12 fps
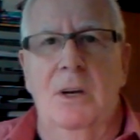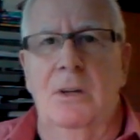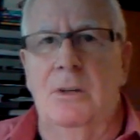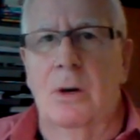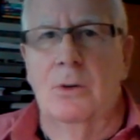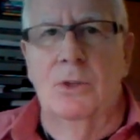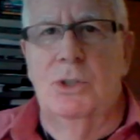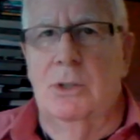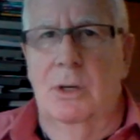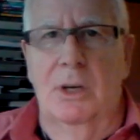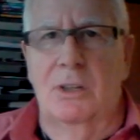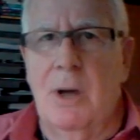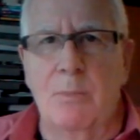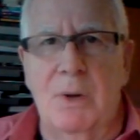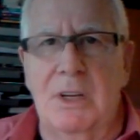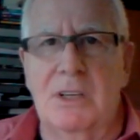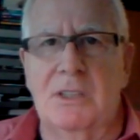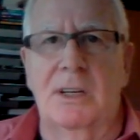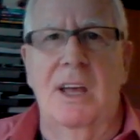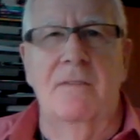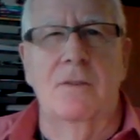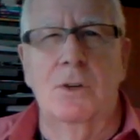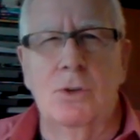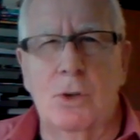Those companies that
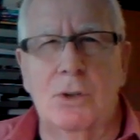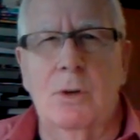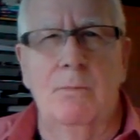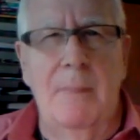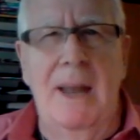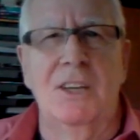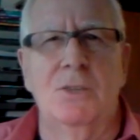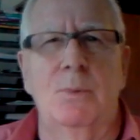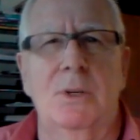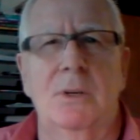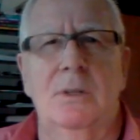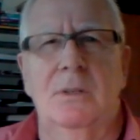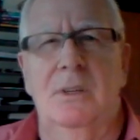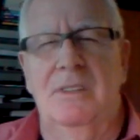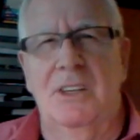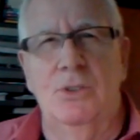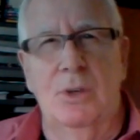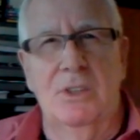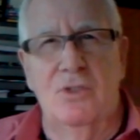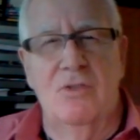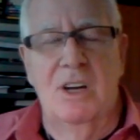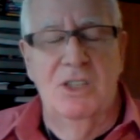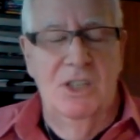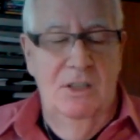have good management that you can
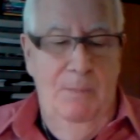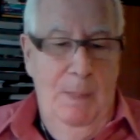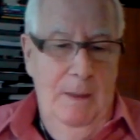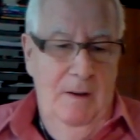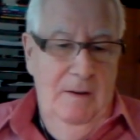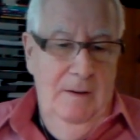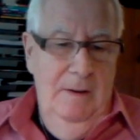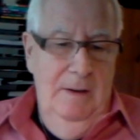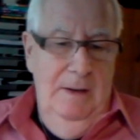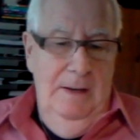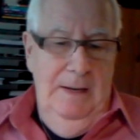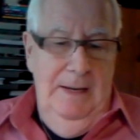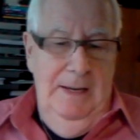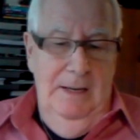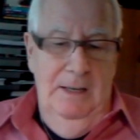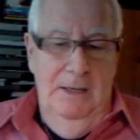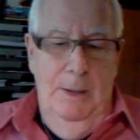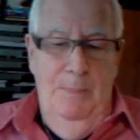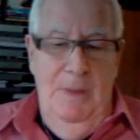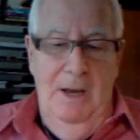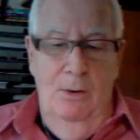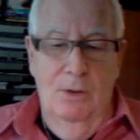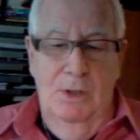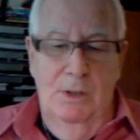trust. And
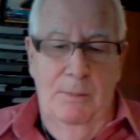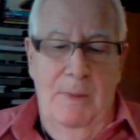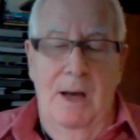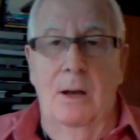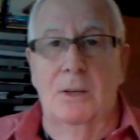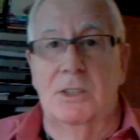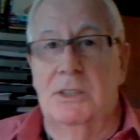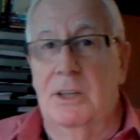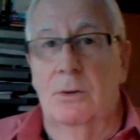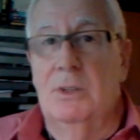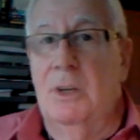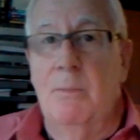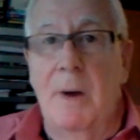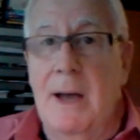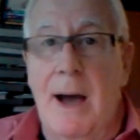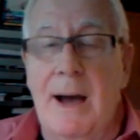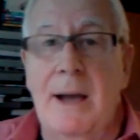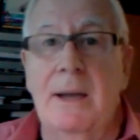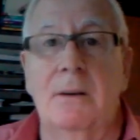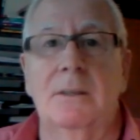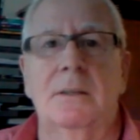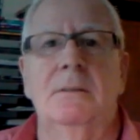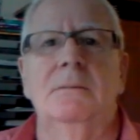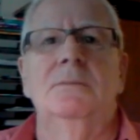I'll still keep my eye
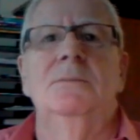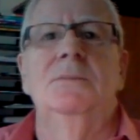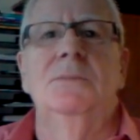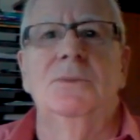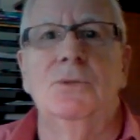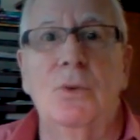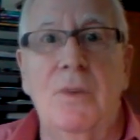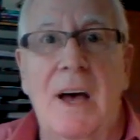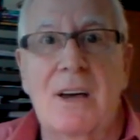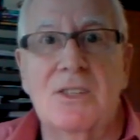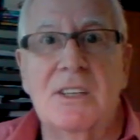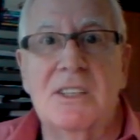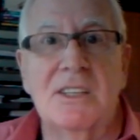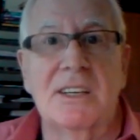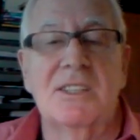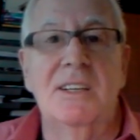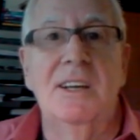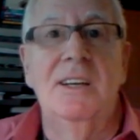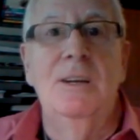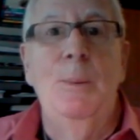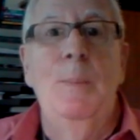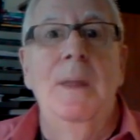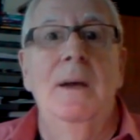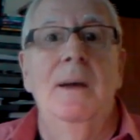on 2016,
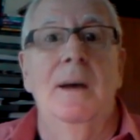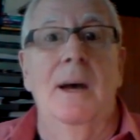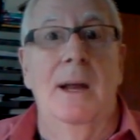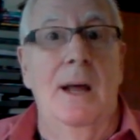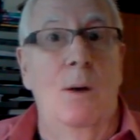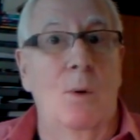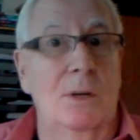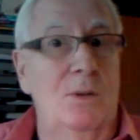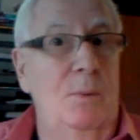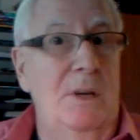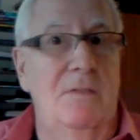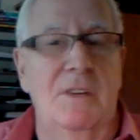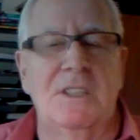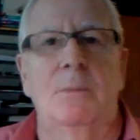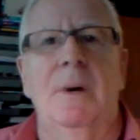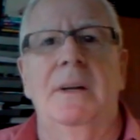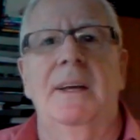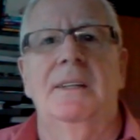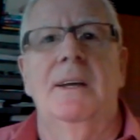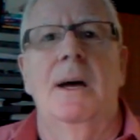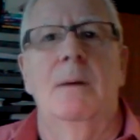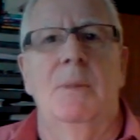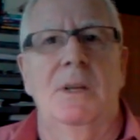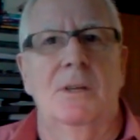and I want to be invested by that
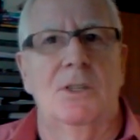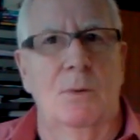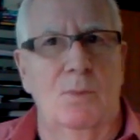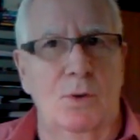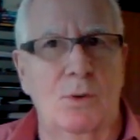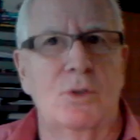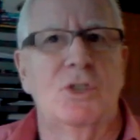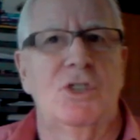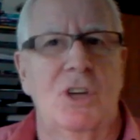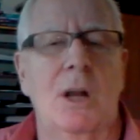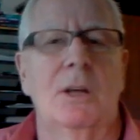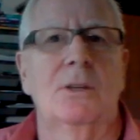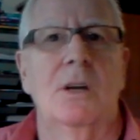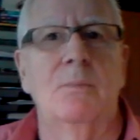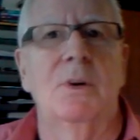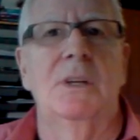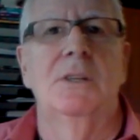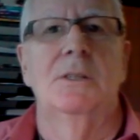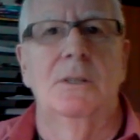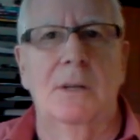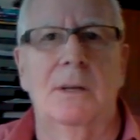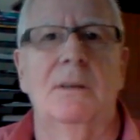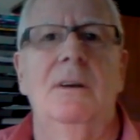time in some good solid companies that